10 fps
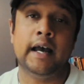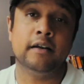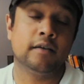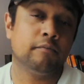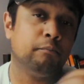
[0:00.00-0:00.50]

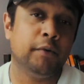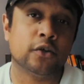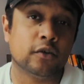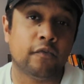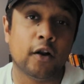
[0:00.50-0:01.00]
and be
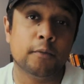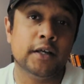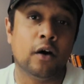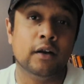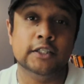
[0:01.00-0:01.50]
sure to follow
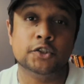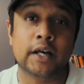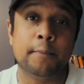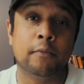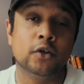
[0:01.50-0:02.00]
me on
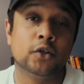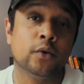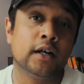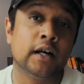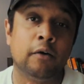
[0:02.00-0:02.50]
Instagram or
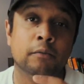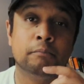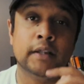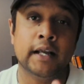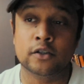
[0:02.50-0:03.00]
Twitter. I'll
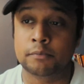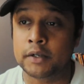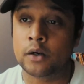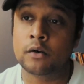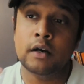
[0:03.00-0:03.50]
link those
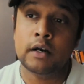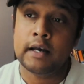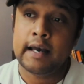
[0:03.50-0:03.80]
below.